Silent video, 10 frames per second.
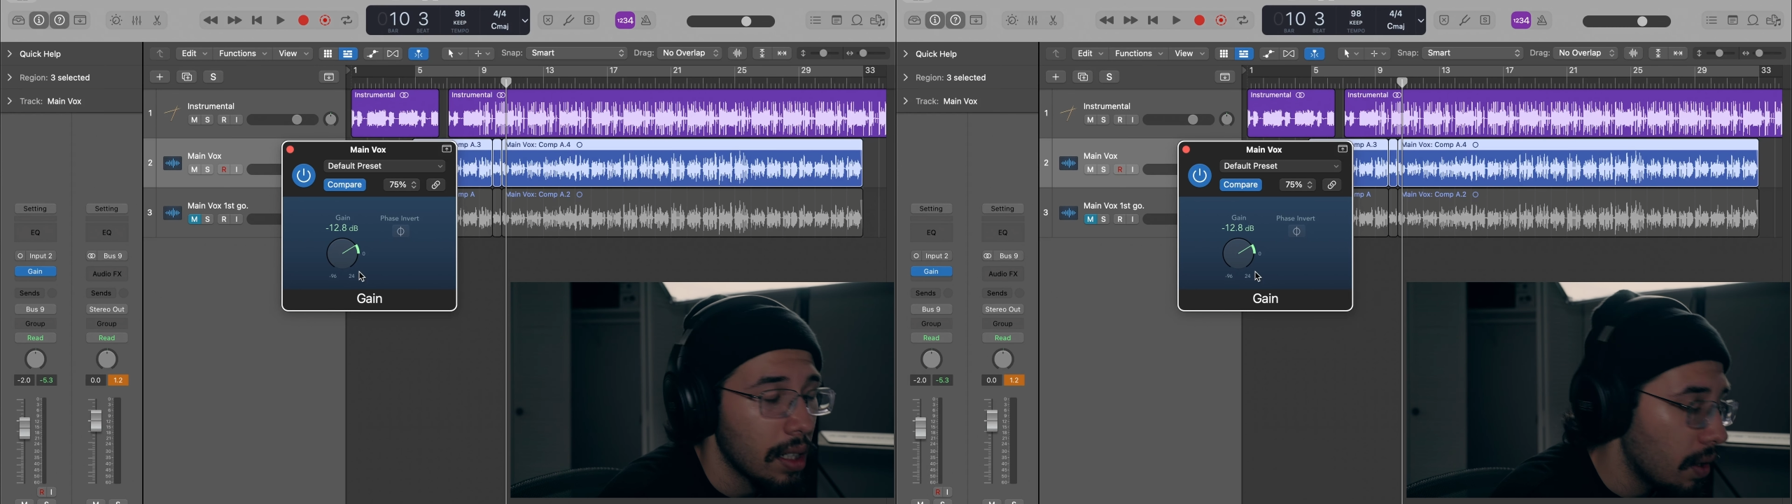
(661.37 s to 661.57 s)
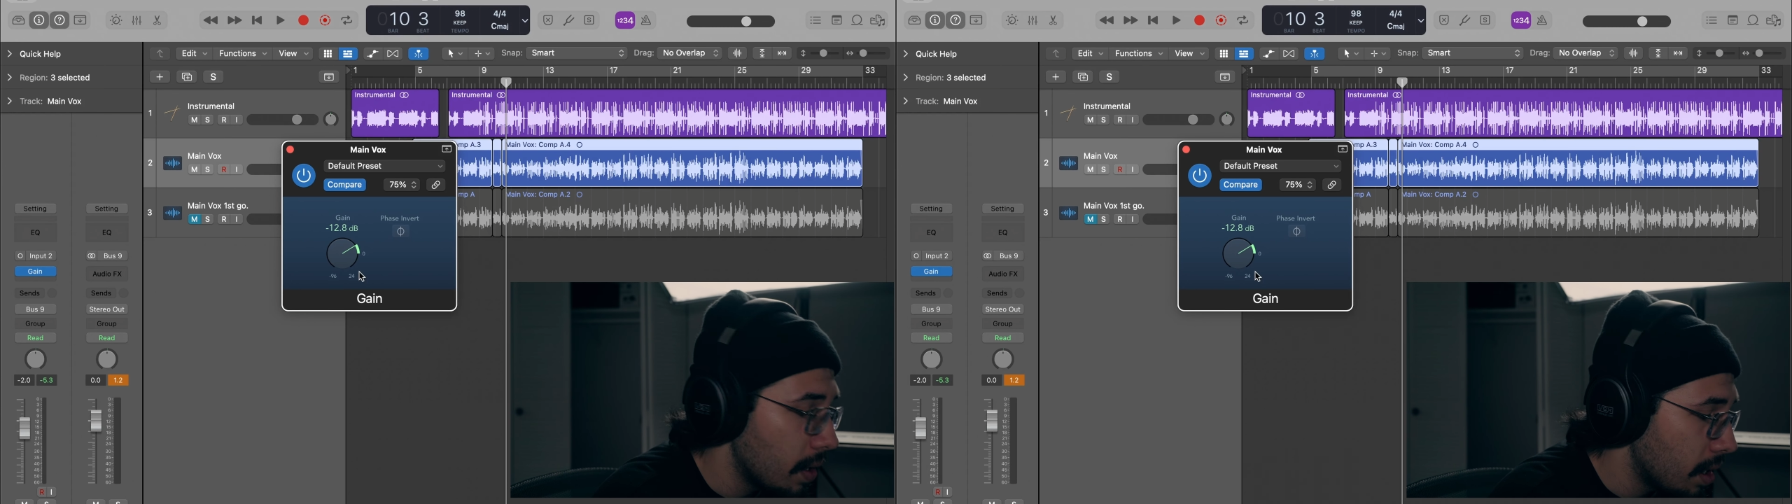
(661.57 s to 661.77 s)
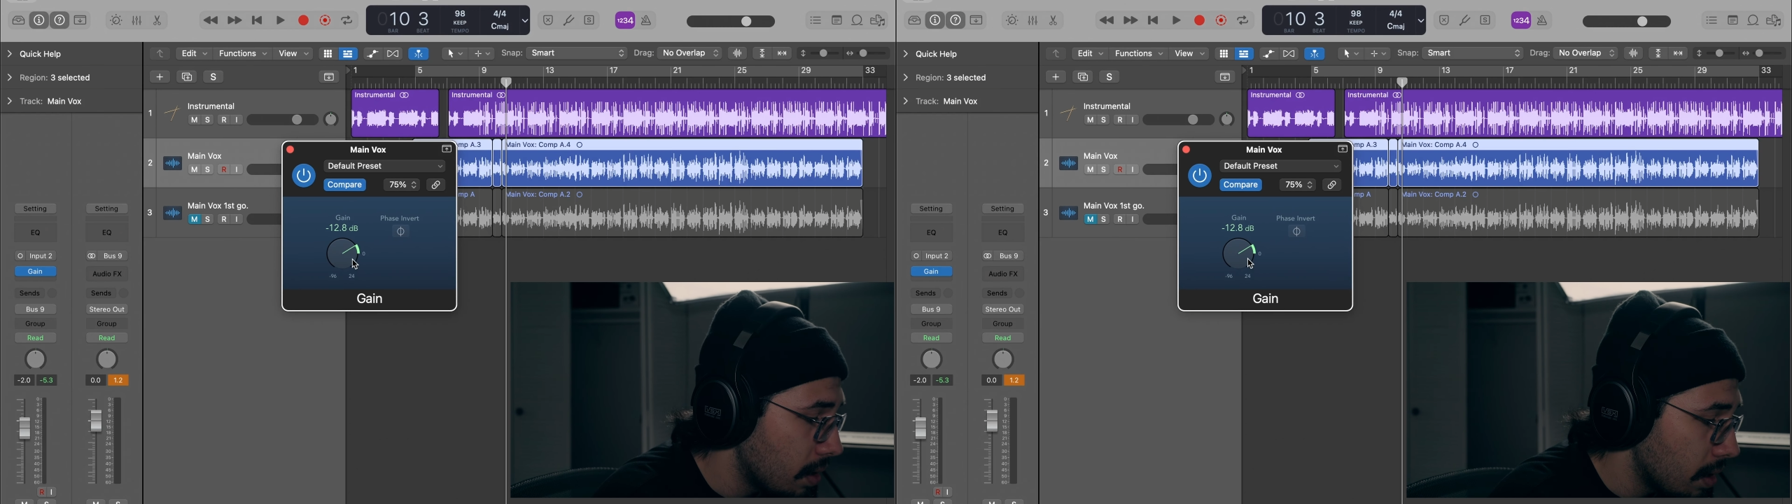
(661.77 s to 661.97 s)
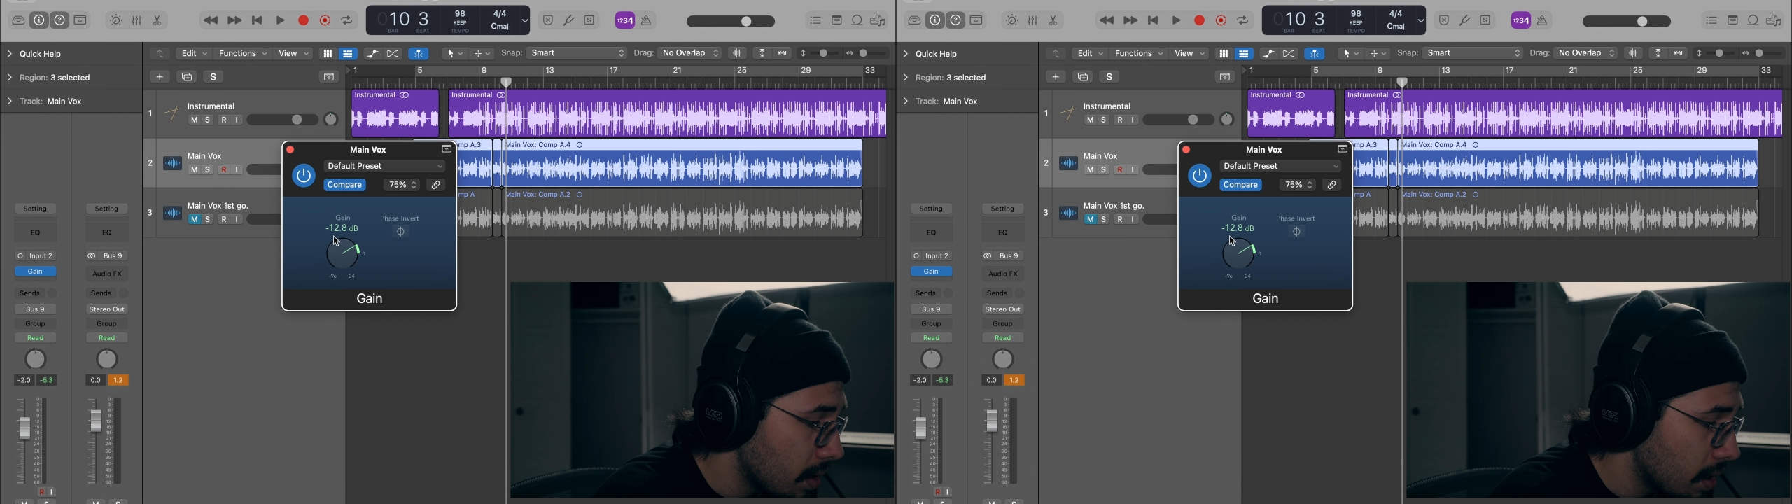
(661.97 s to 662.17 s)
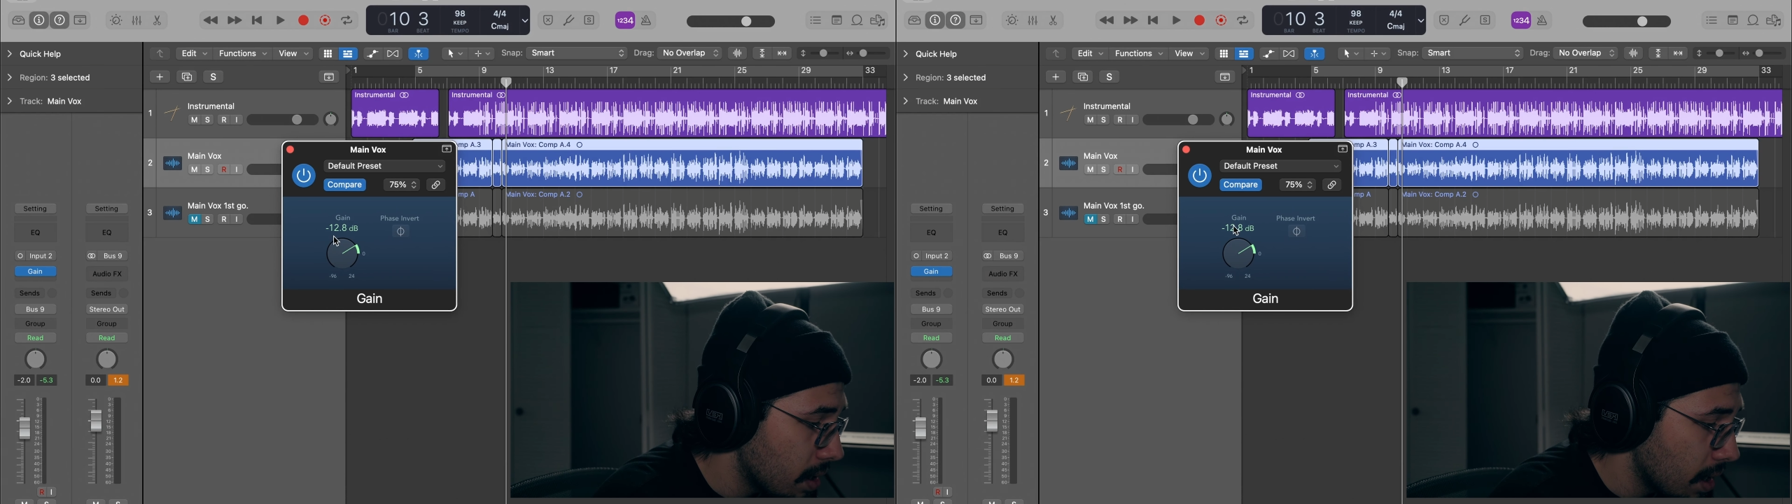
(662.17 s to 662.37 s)
Oh, wait, no,
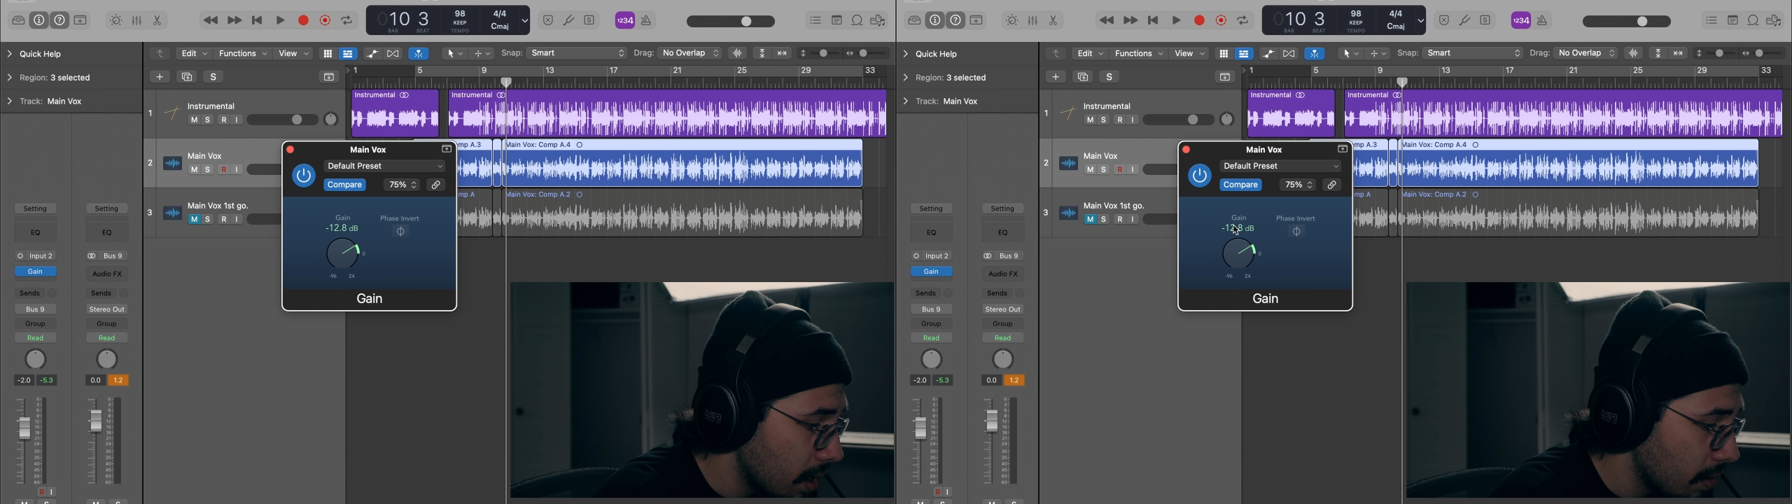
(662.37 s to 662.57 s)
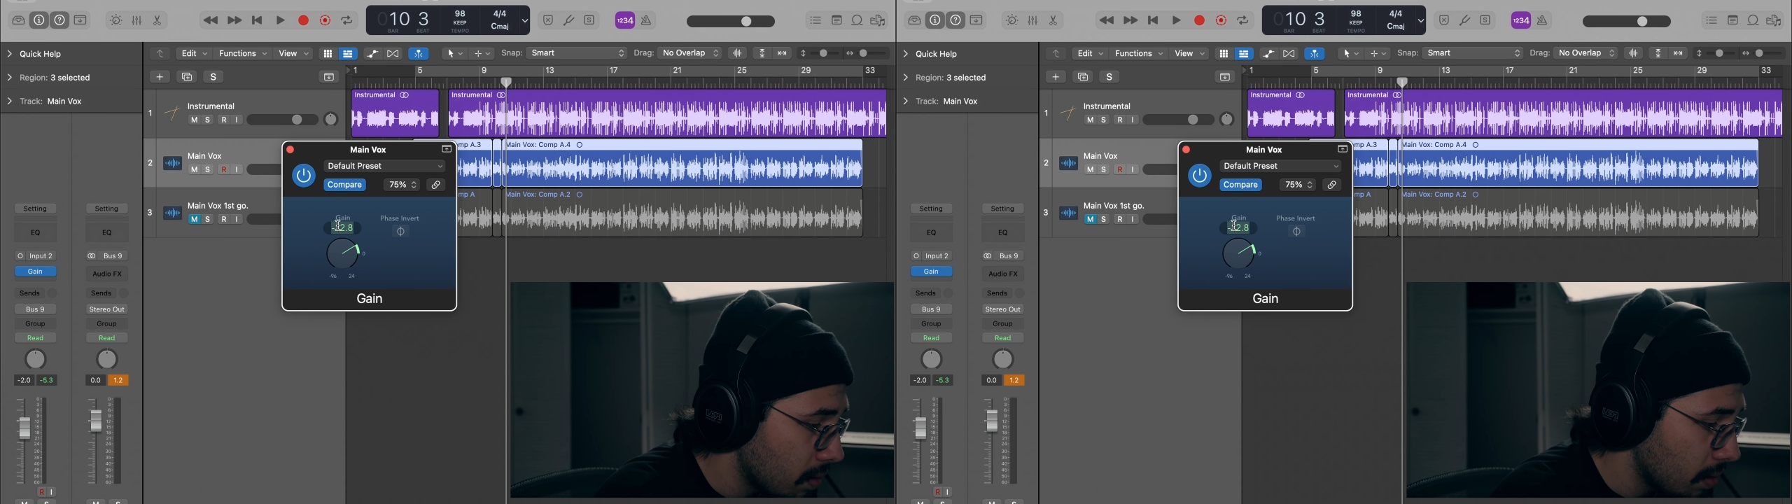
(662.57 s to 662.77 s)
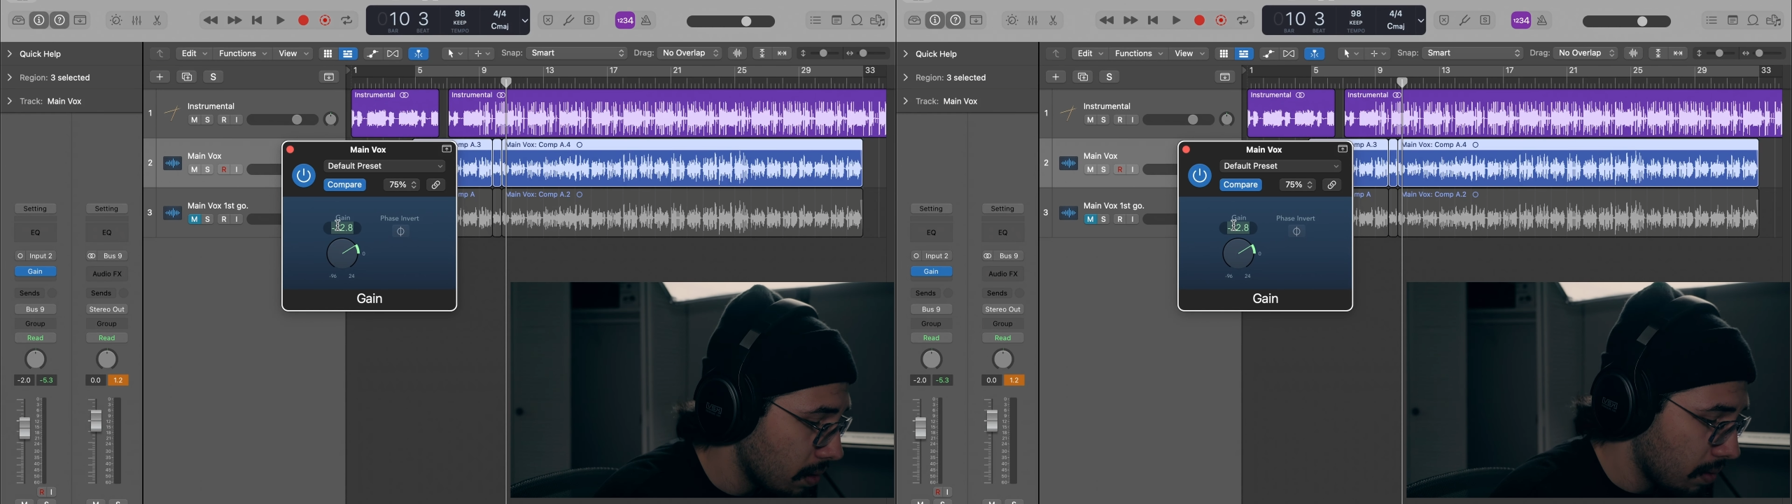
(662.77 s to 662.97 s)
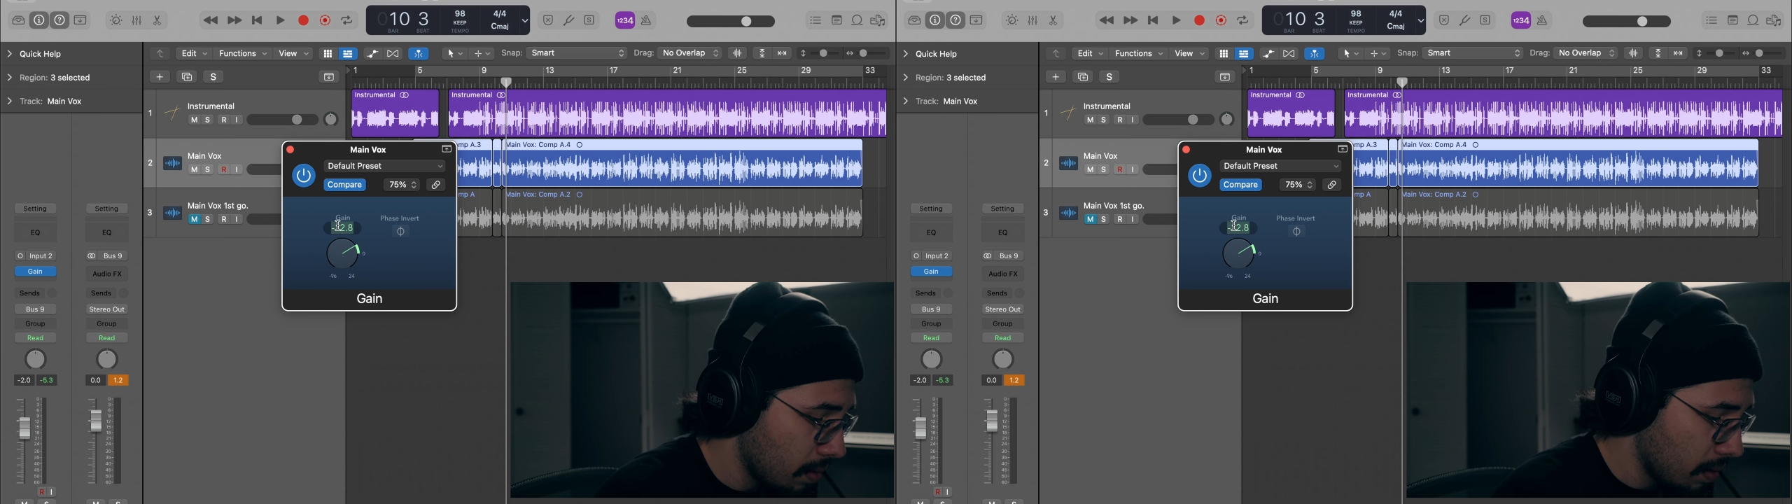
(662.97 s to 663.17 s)
it's just negative 12.